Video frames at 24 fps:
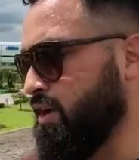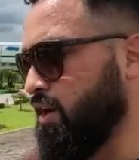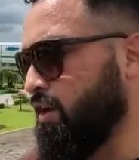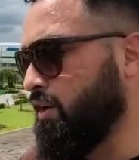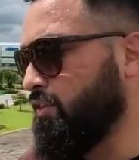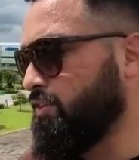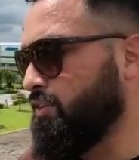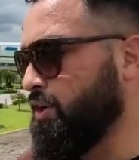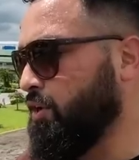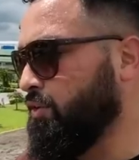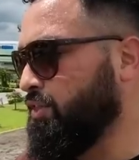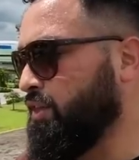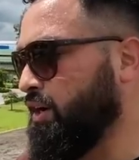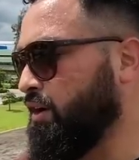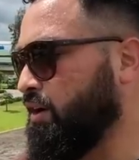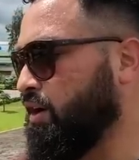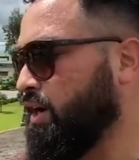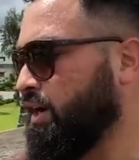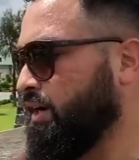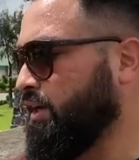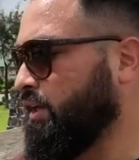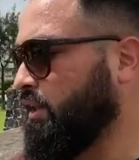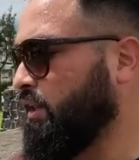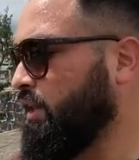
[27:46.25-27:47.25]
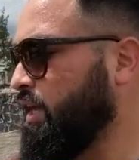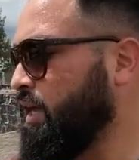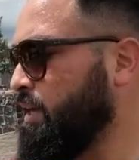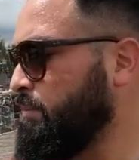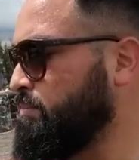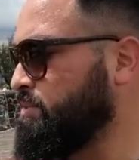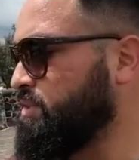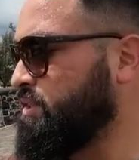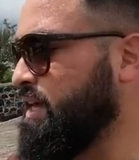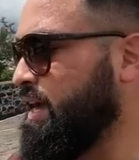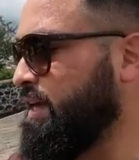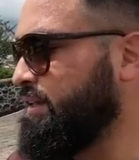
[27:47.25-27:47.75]
although there are
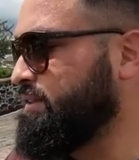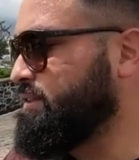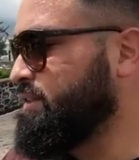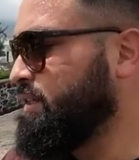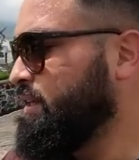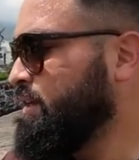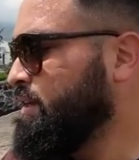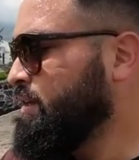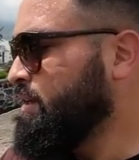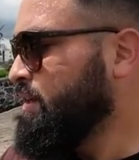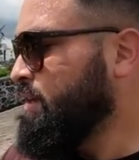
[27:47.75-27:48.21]
claims that